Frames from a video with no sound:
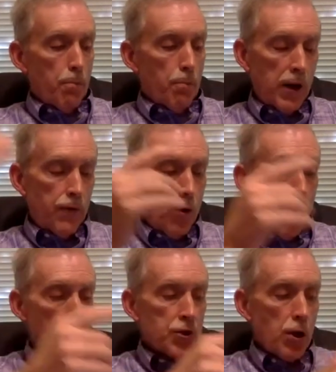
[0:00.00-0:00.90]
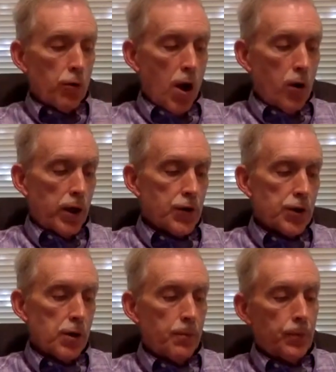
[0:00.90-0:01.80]
But if you also
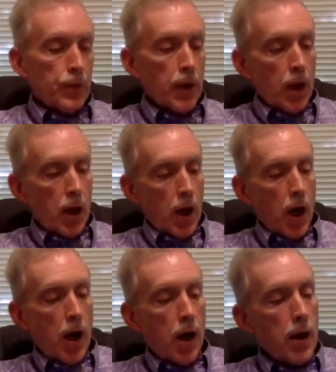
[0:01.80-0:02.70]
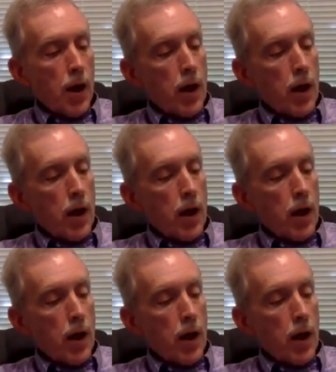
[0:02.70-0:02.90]
notice, uh,